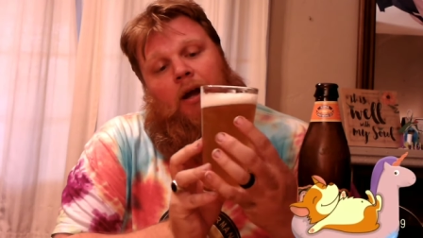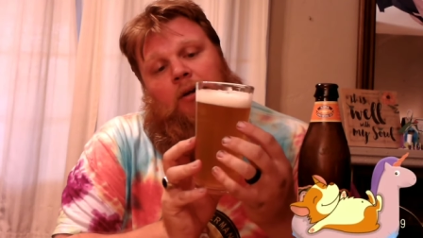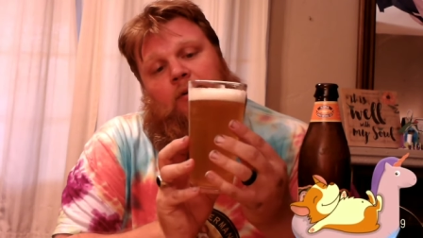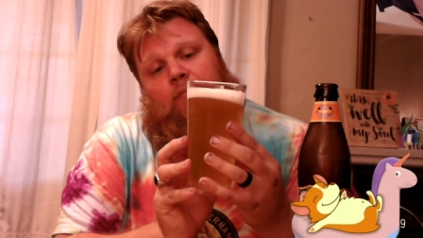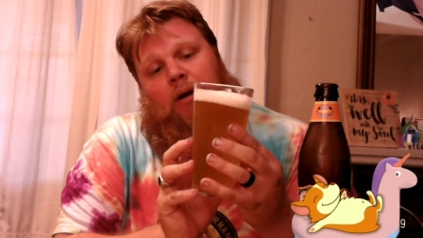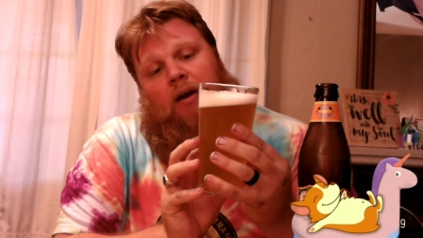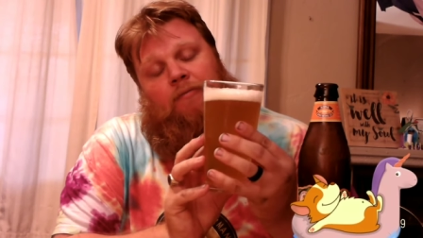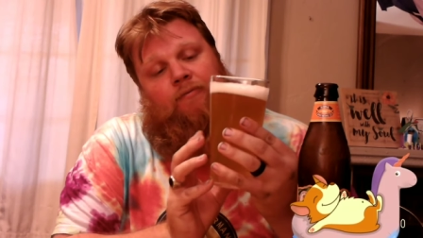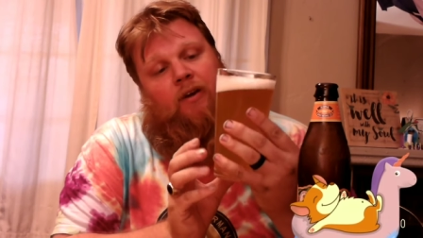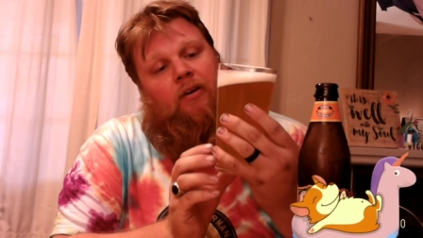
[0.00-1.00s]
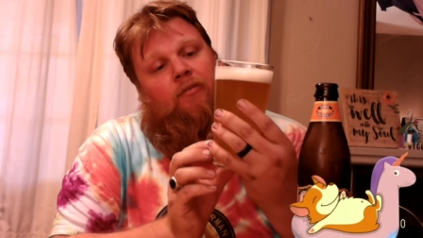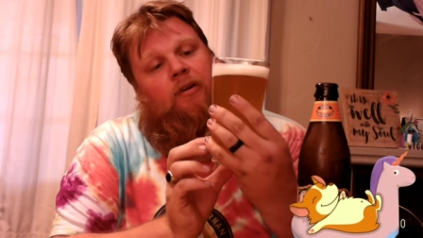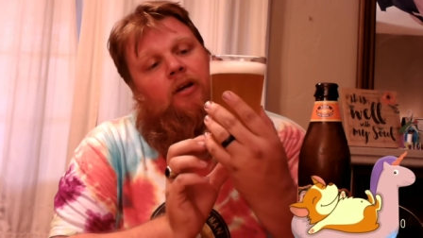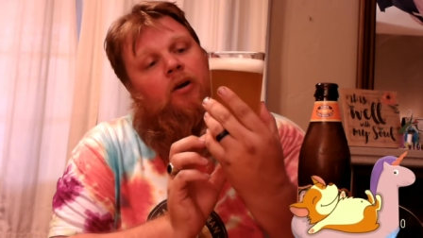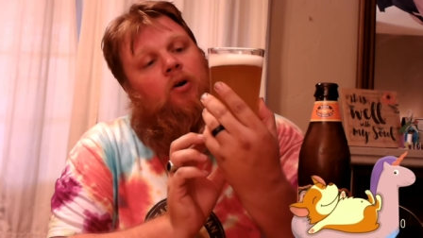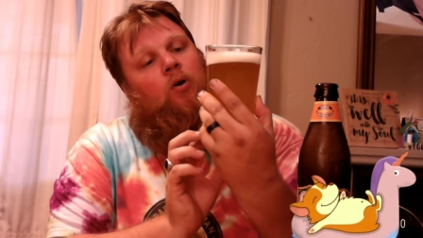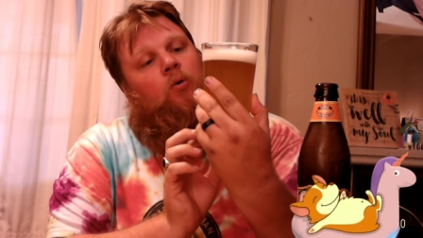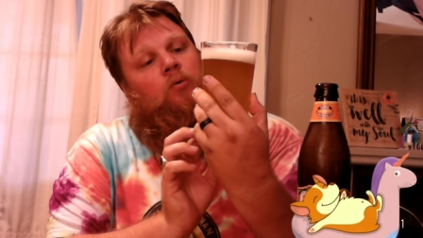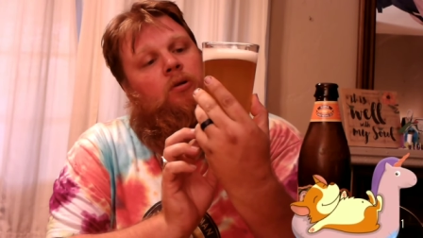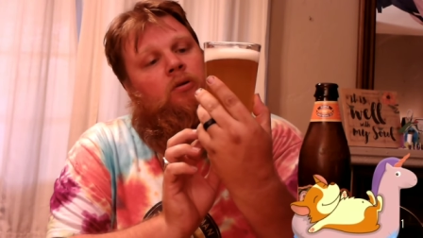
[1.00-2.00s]
out of my very
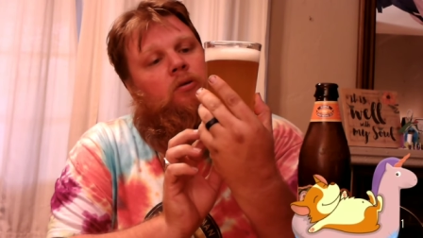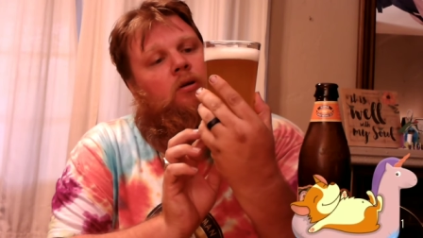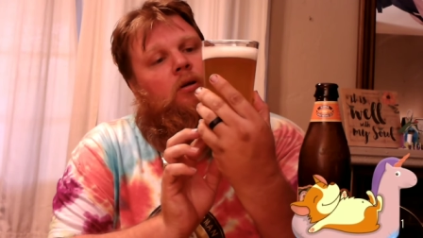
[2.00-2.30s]
own